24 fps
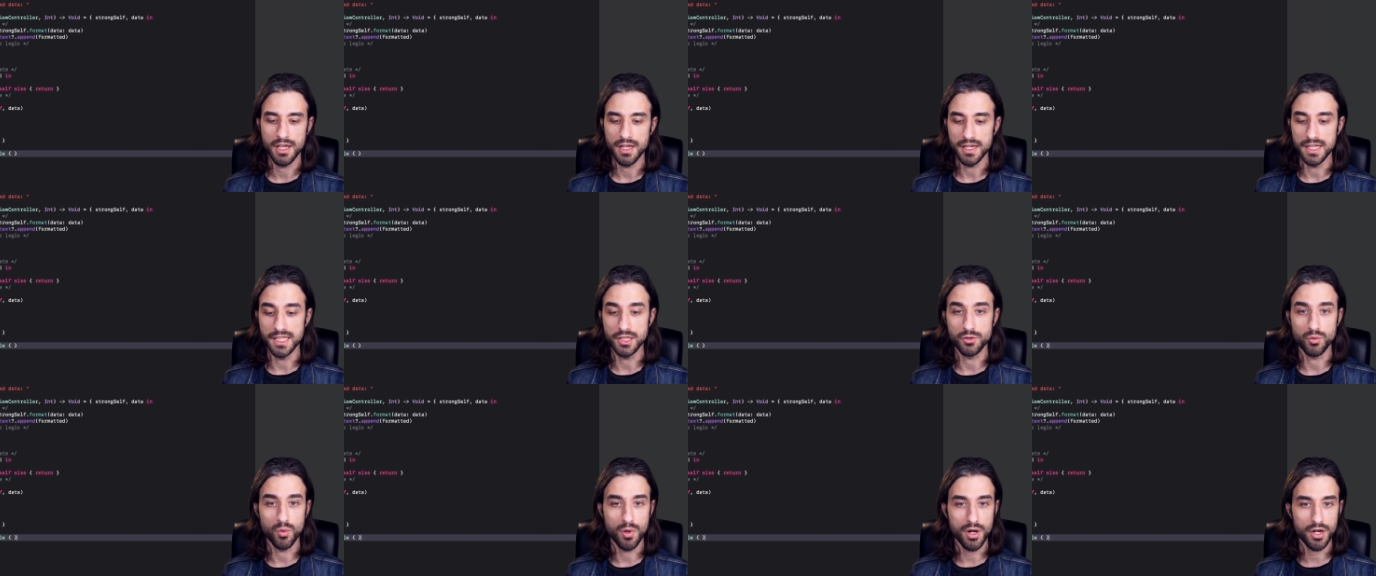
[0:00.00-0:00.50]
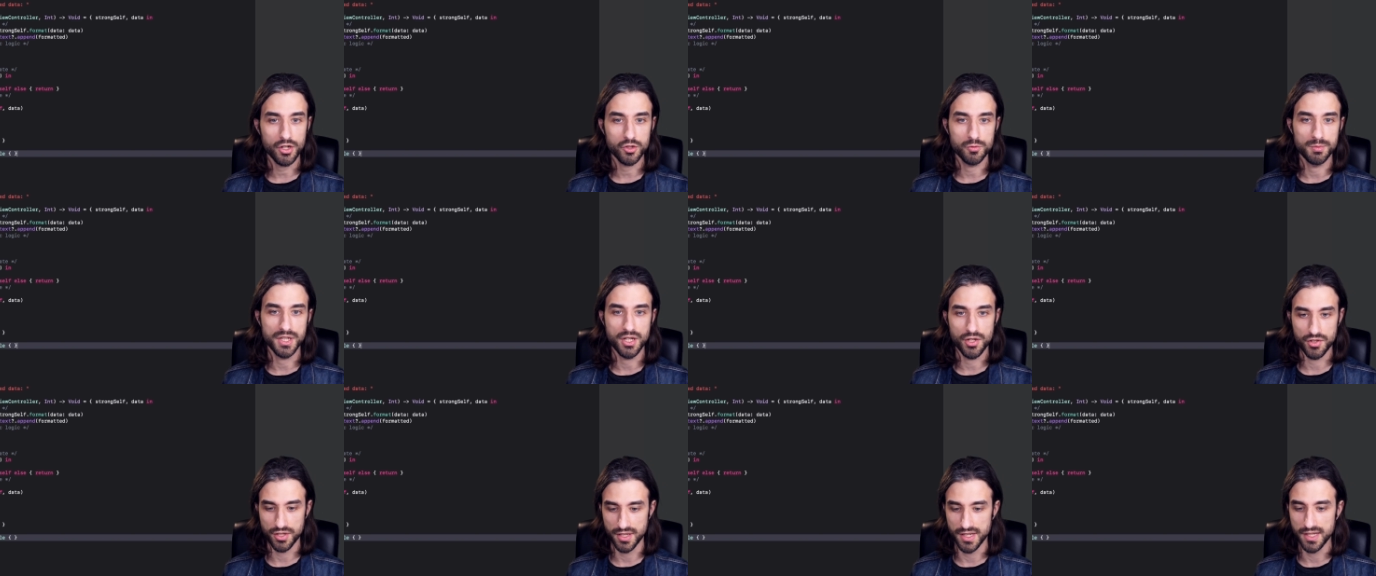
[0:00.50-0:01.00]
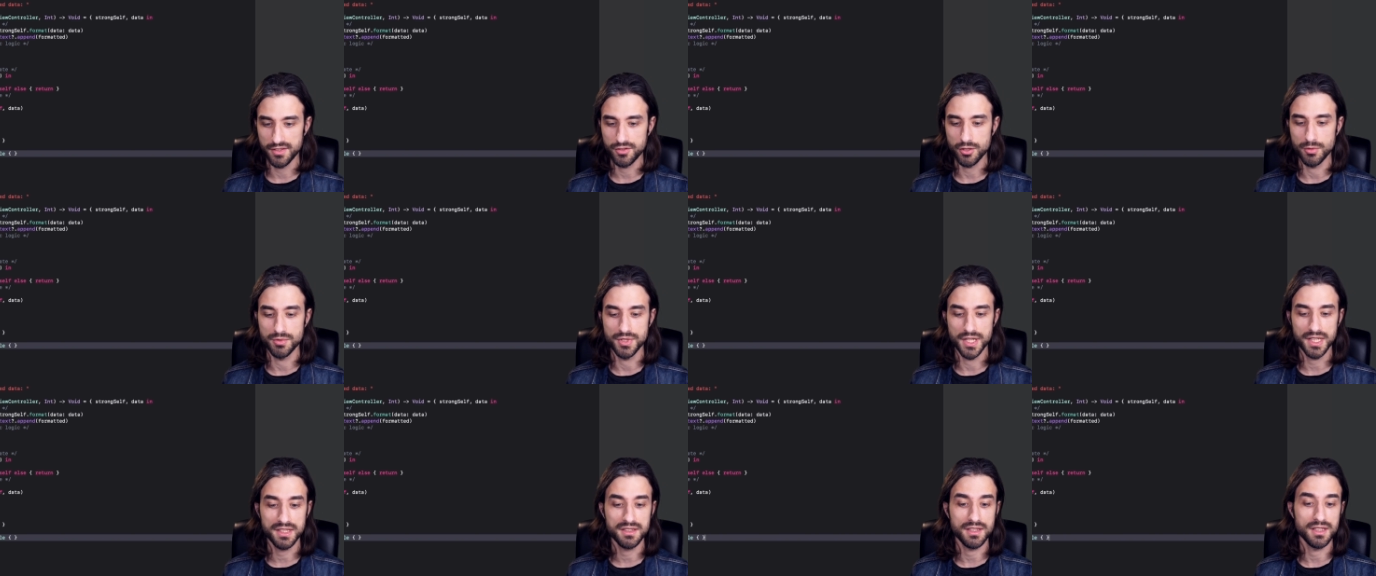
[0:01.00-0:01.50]
it works because
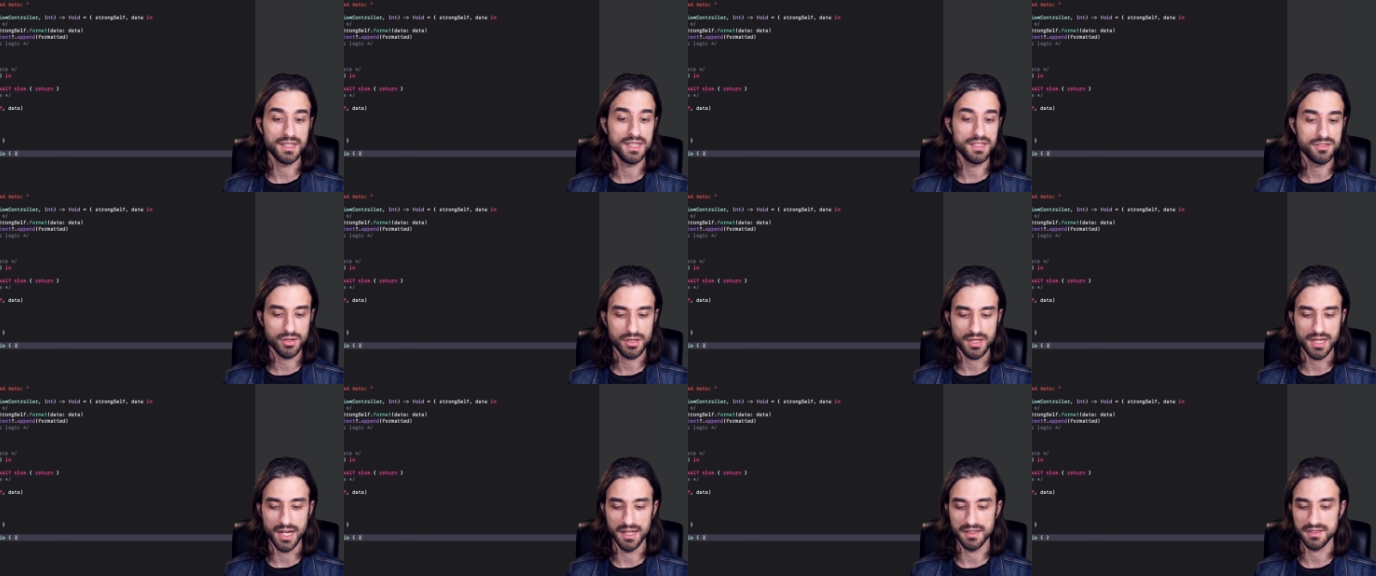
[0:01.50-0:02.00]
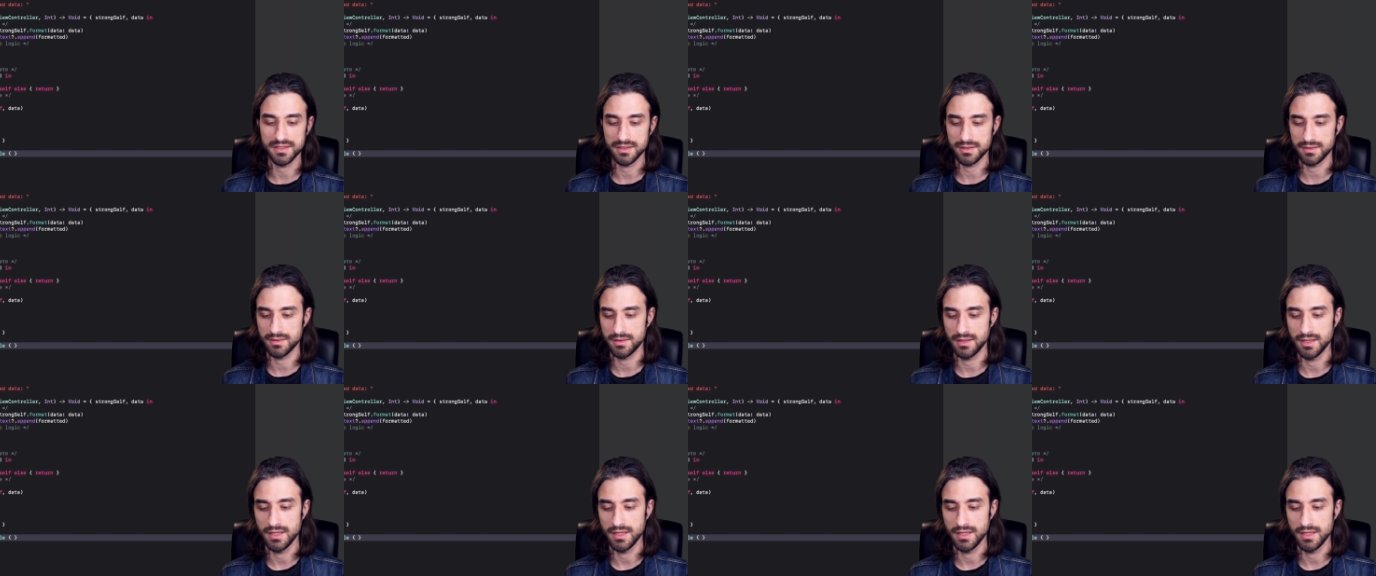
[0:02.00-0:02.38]
NSObject is a class.